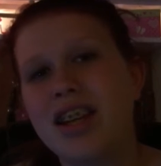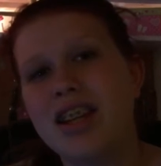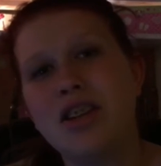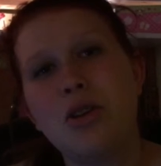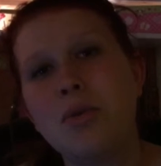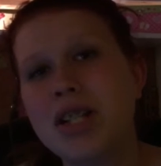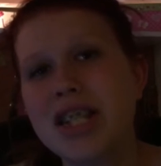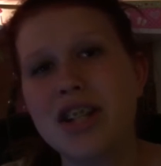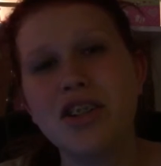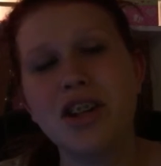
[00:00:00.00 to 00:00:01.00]
and no one's
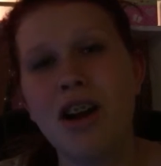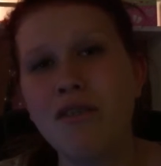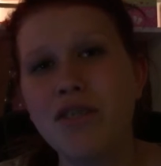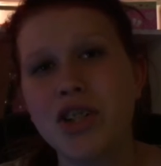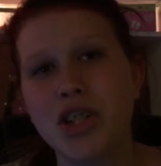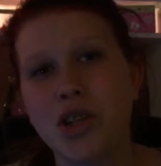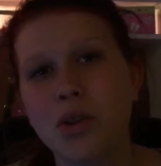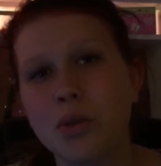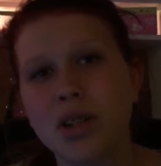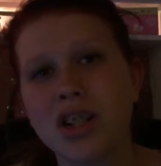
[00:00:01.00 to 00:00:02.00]
there to comfort
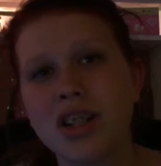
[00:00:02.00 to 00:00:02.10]
you.